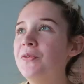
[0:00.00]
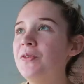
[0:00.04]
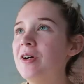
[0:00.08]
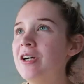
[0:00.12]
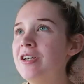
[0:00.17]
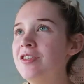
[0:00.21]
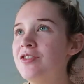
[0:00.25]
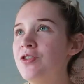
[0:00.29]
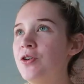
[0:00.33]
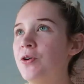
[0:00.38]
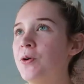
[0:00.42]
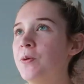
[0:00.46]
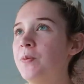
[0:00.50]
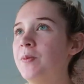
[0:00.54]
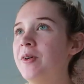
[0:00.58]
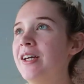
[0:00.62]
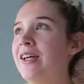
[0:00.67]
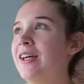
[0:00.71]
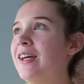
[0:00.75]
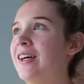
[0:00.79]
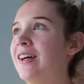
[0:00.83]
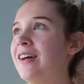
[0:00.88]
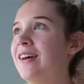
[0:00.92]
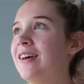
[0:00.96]
Reese called
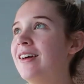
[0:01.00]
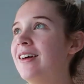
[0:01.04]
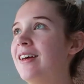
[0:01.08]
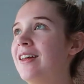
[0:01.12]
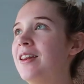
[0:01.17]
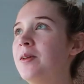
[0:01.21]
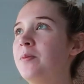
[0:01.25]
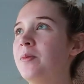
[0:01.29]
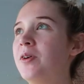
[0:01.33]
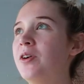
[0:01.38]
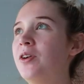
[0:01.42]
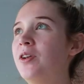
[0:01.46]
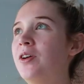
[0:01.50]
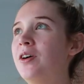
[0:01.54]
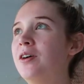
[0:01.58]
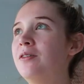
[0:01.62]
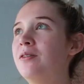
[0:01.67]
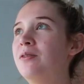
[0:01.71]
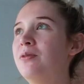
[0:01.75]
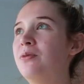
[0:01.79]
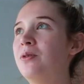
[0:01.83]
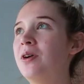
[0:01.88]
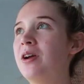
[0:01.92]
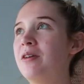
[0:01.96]
me in the middle
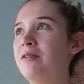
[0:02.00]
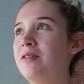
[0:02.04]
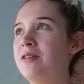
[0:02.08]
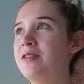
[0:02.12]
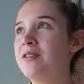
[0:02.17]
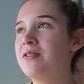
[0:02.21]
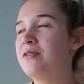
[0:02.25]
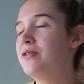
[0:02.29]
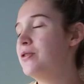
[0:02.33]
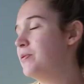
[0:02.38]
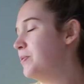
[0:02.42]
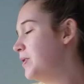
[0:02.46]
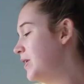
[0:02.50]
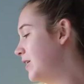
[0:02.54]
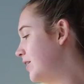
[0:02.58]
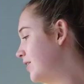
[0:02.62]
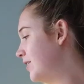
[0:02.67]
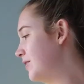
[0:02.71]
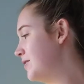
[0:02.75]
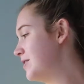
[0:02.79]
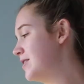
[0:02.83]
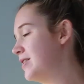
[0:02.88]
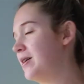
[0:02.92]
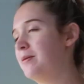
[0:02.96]
of whatever I was filming.
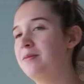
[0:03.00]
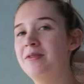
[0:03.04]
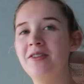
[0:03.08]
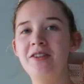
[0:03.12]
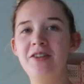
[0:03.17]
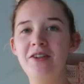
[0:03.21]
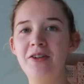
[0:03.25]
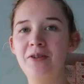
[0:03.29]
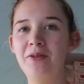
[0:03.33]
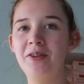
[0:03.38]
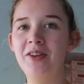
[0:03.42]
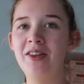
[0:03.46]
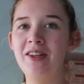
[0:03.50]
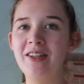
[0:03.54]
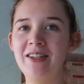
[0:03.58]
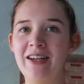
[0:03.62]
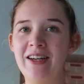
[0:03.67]
It was something to do with the